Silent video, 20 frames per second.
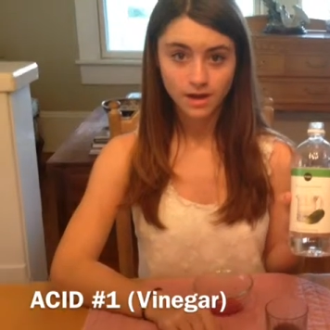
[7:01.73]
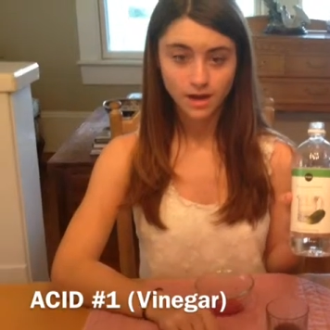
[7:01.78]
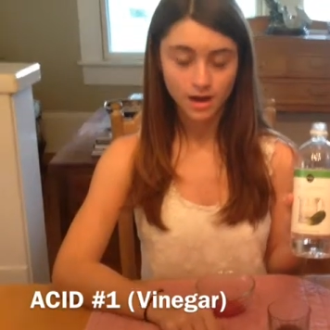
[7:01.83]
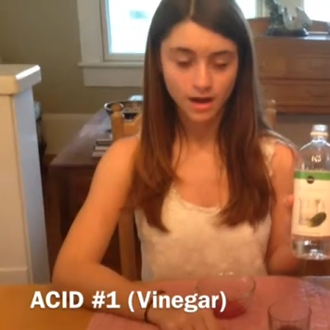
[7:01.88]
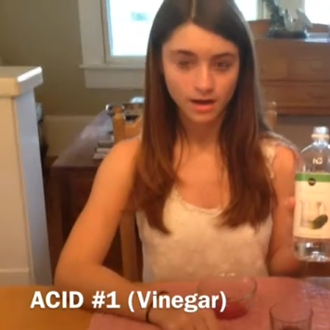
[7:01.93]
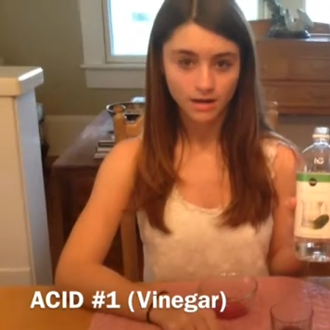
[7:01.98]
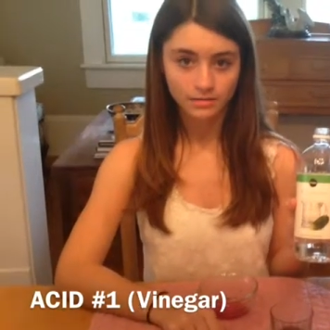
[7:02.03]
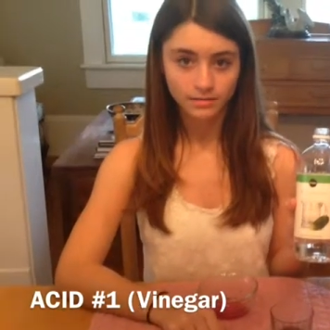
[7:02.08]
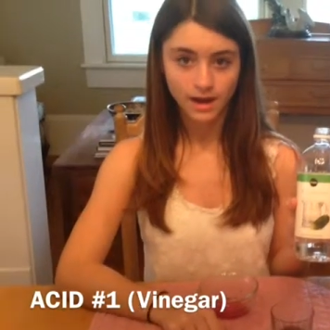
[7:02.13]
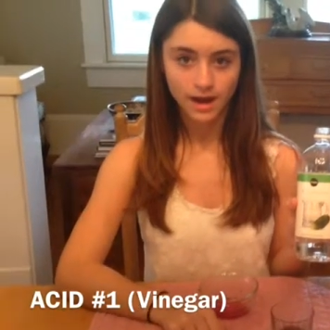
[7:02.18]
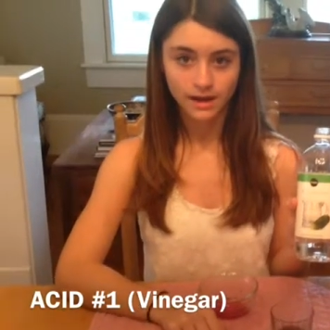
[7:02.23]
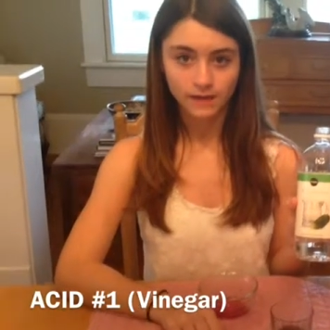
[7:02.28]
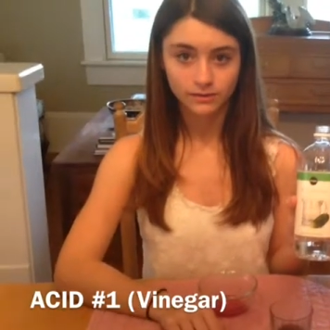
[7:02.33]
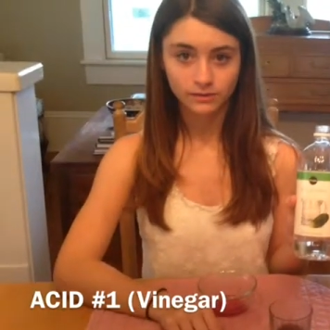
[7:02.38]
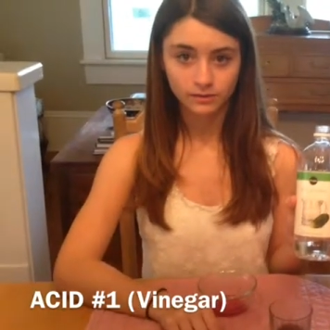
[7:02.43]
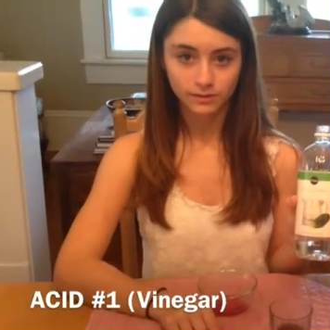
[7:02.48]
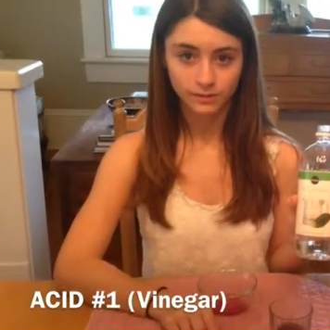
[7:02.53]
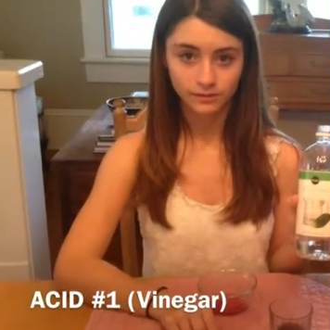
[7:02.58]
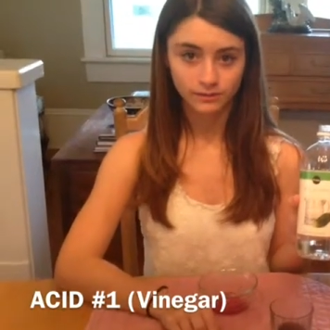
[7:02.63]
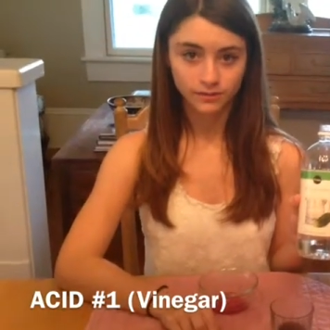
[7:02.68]

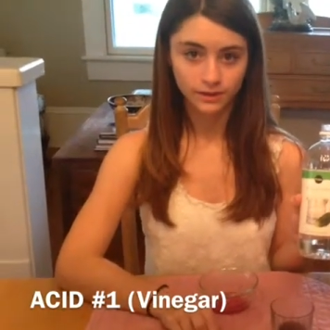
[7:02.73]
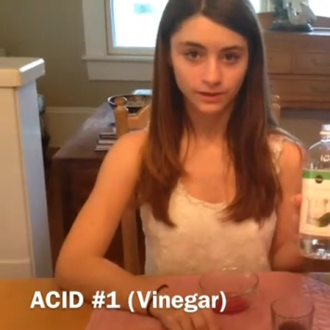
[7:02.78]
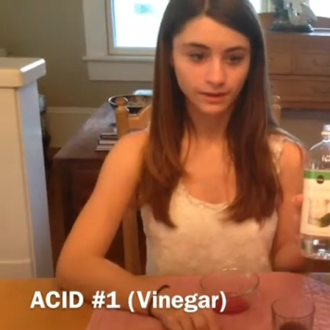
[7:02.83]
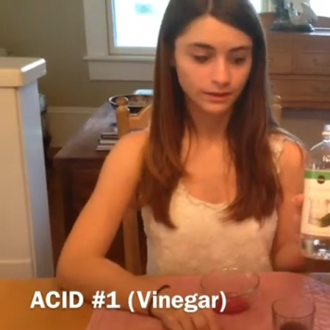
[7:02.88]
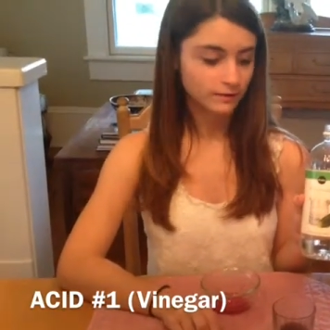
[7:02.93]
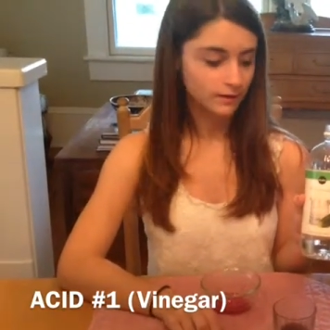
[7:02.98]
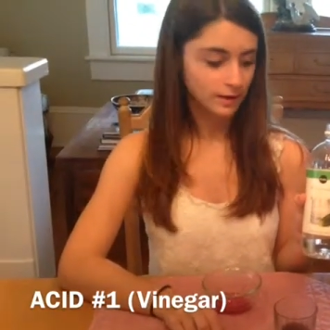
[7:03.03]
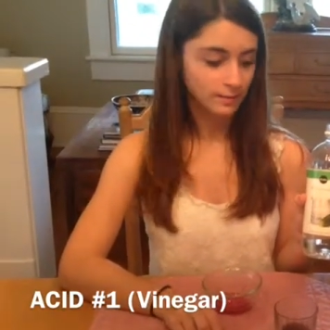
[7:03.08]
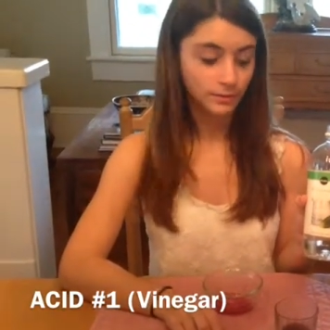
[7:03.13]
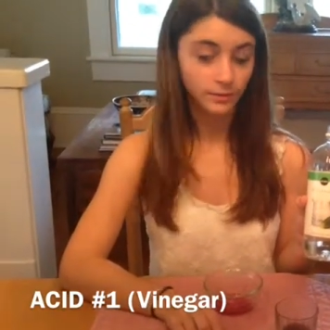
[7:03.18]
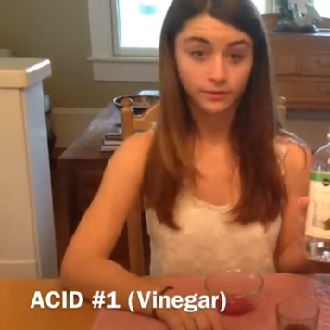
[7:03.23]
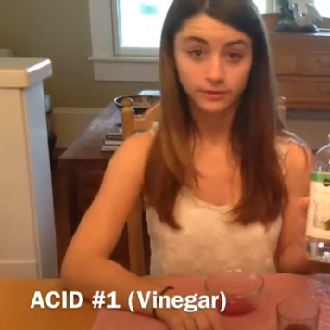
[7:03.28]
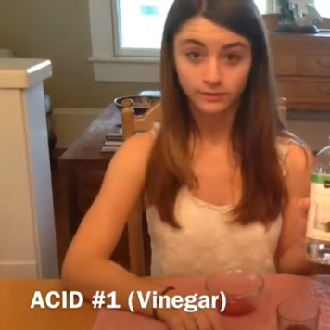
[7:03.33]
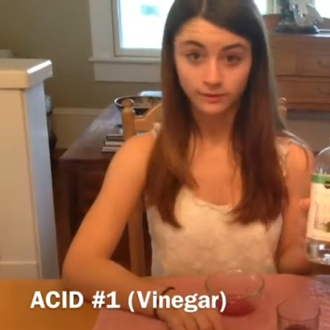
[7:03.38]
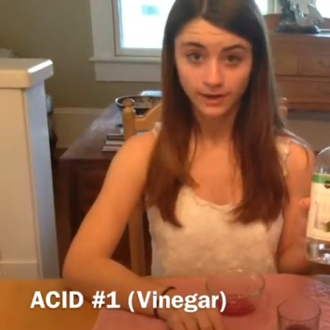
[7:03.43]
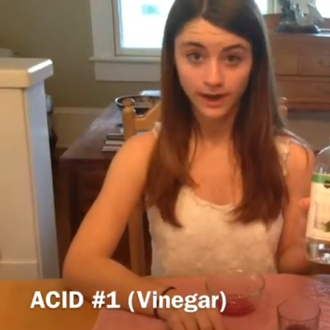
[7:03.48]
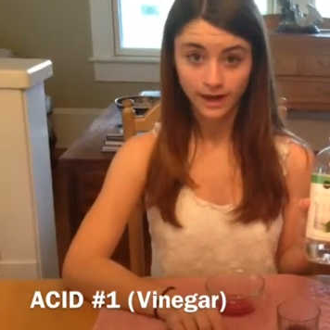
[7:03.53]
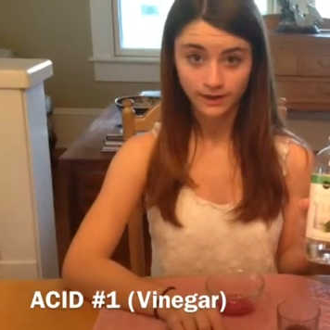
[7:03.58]
as one of the examples of an